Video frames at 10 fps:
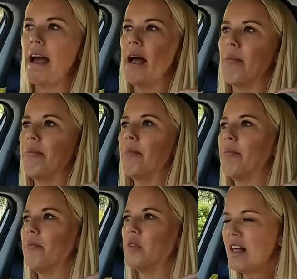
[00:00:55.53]

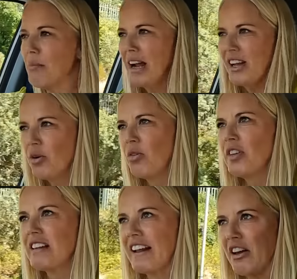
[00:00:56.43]
Some might call
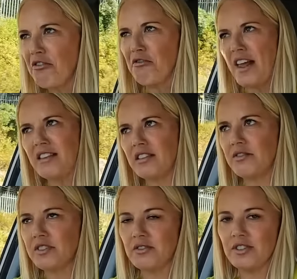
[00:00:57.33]
this like a
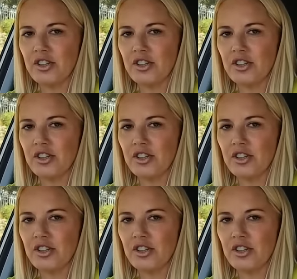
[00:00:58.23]
facelifted